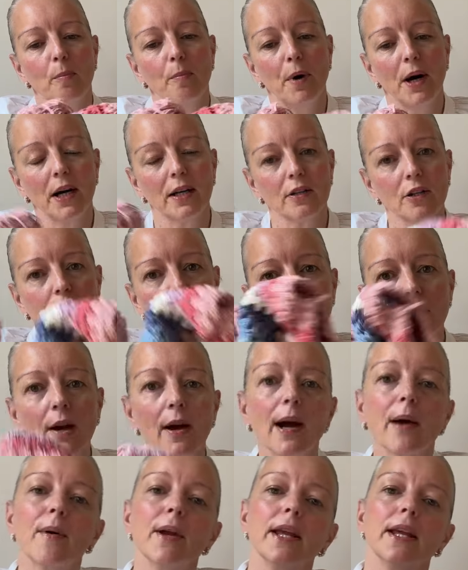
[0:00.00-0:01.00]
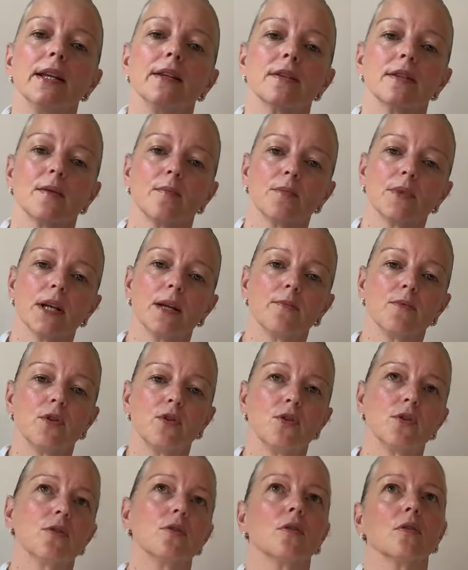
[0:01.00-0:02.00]
But you know how it is, sometimes
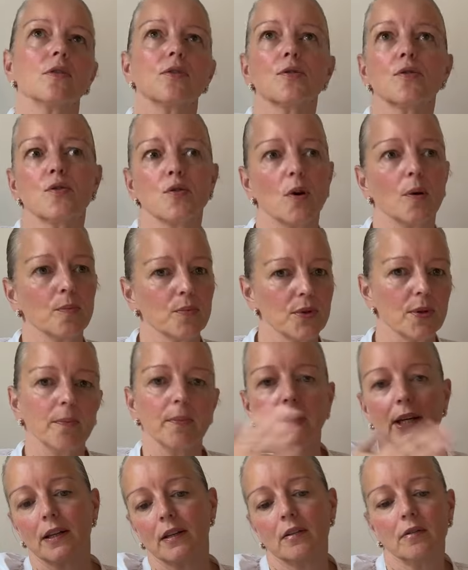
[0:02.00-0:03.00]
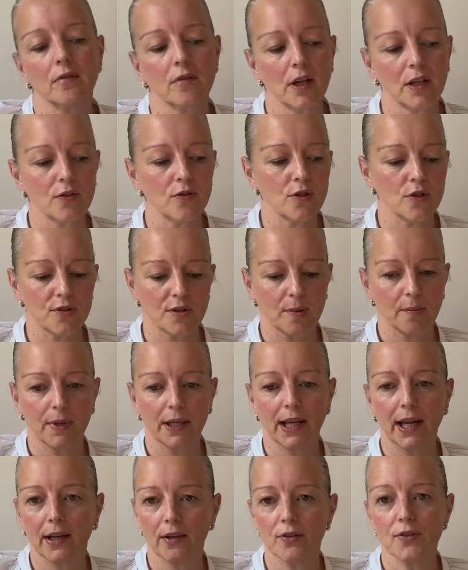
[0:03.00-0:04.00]
you just got to stop something and do
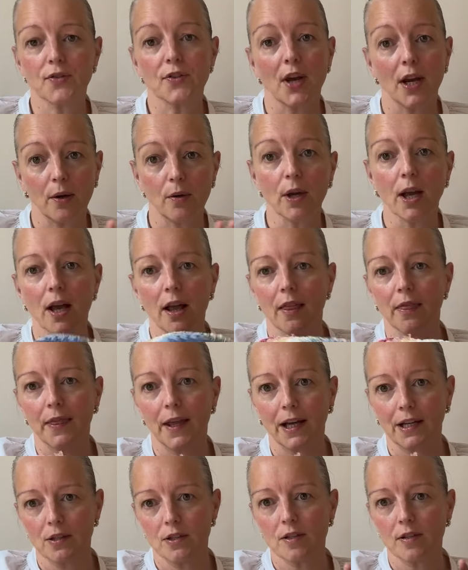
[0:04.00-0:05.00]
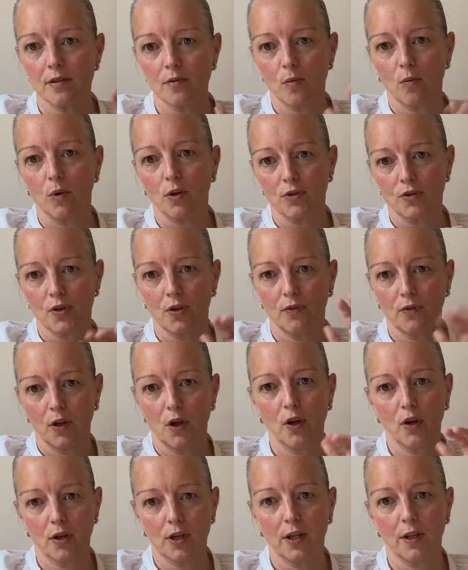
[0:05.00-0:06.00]
something else. So that's what's on the
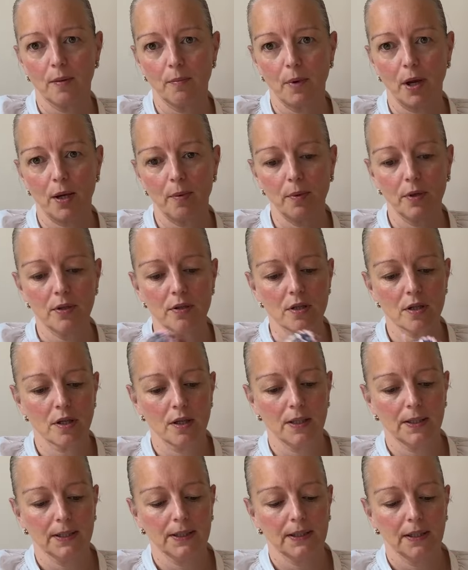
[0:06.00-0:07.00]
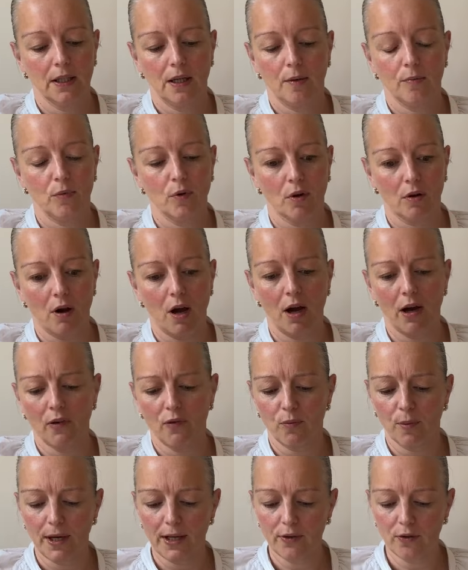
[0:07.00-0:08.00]
hook at the moment. Not
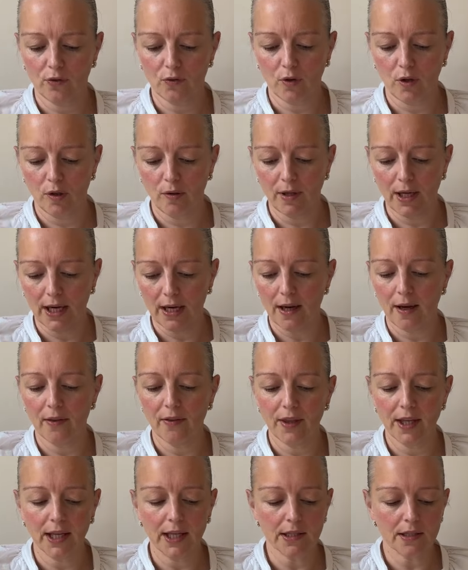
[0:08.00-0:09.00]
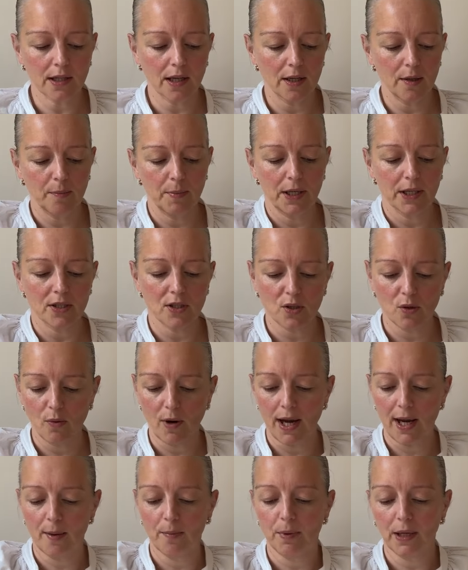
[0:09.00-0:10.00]
halfway through yet. I think it's going to be a
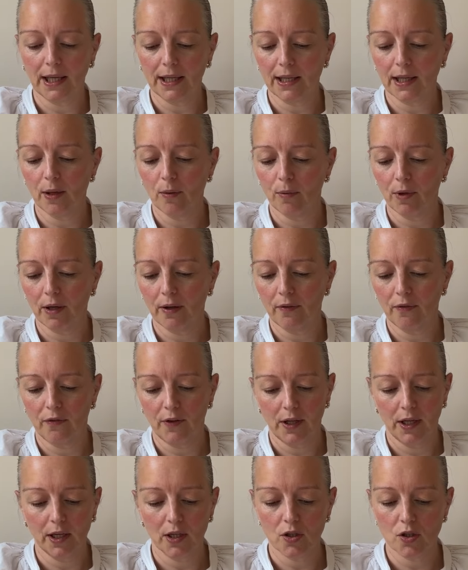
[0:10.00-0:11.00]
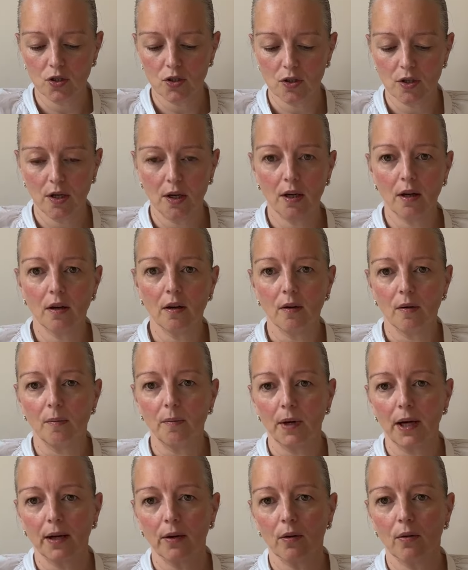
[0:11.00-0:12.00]
square blanket when I've finished.
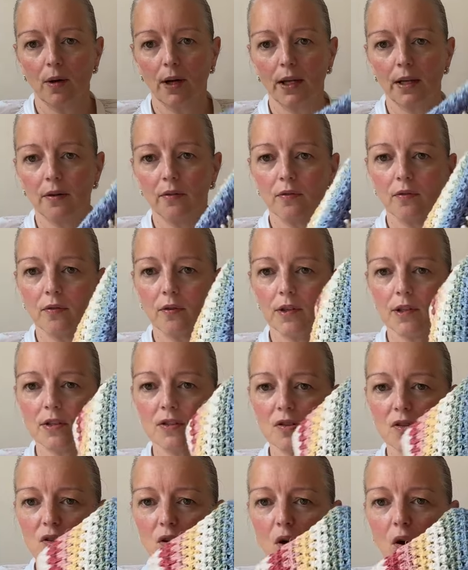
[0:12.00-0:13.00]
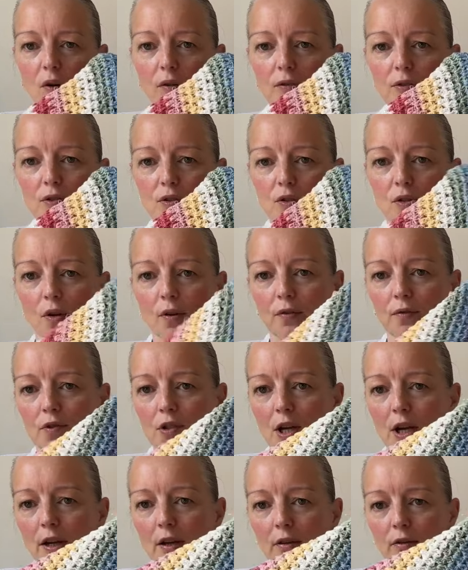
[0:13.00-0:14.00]
But I'm kind of soft
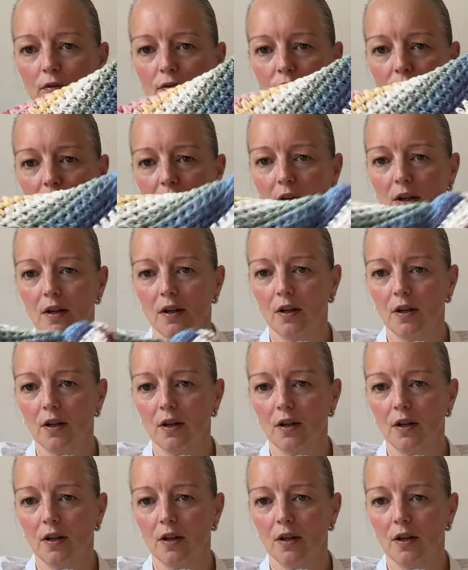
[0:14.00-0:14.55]
tones.